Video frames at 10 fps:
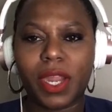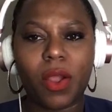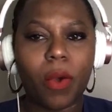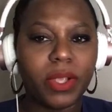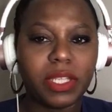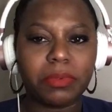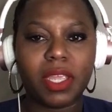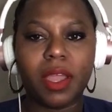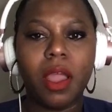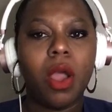They always up
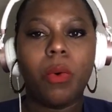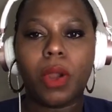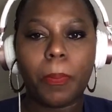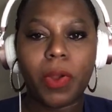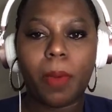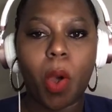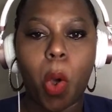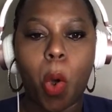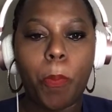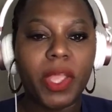there, want to put up
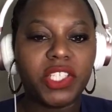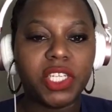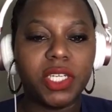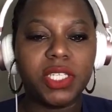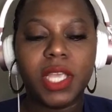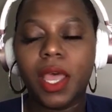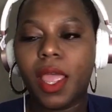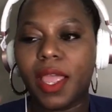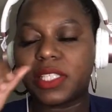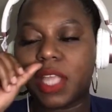old pictures
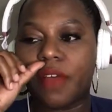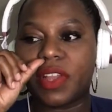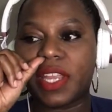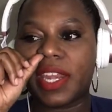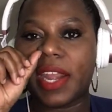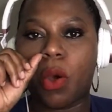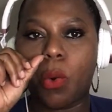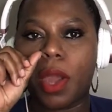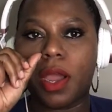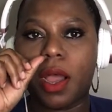and stuff, and then they don't
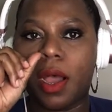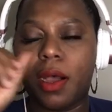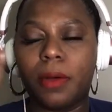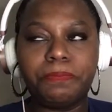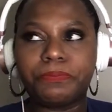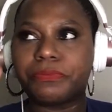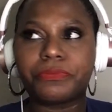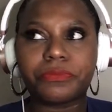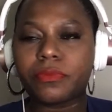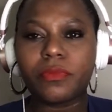want to
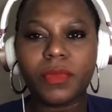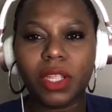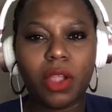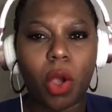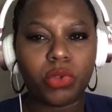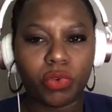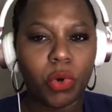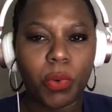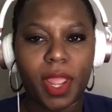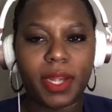go through
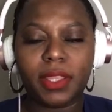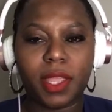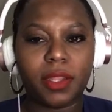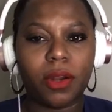with anything.